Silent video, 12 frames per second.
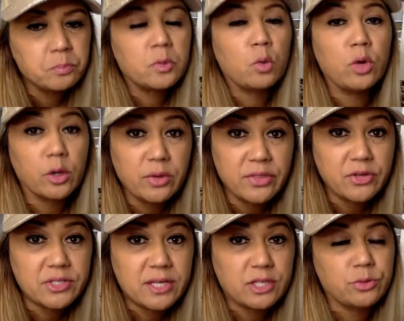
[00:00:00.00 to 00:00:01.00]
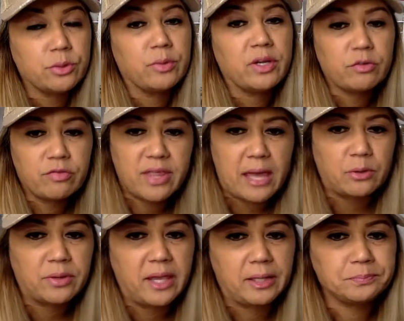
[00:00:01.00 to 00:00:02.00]
work with your schedule. We went over that.
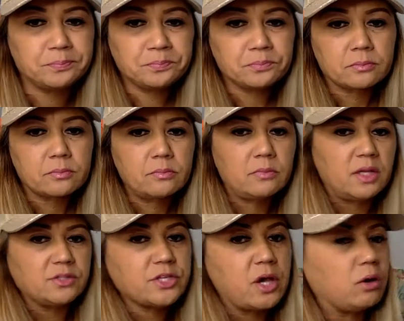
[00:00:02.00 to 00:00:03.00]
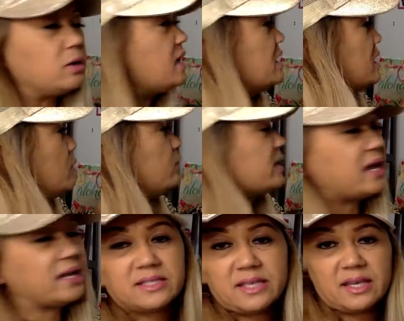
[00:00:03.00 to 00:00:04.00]
Okay, so what
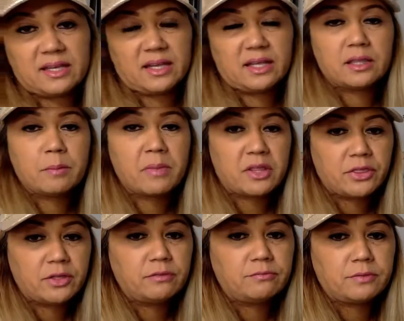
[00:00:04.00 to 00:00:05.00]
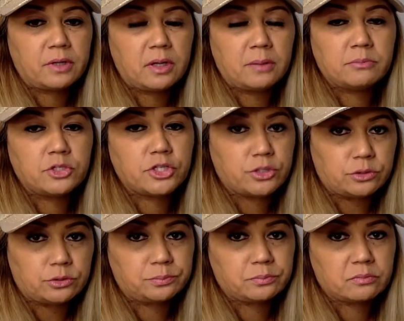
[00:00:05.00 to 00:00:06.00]
I did in the month of
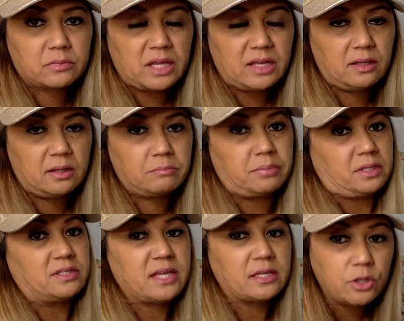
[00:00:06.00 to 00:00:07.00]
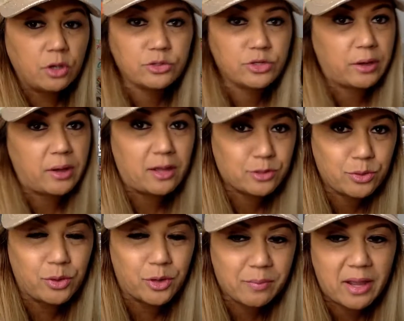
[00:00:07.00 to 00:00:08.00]
June, because I told you I had to
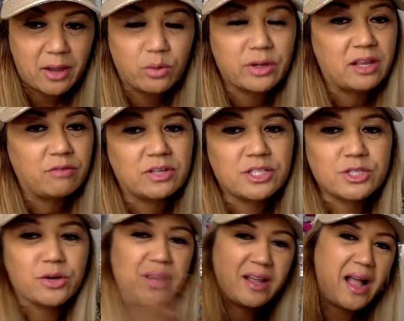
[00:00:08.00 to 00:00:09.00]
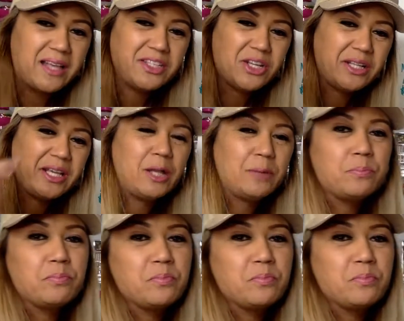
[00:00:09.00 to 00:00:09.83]
order my own inventory. Hi, Jillian.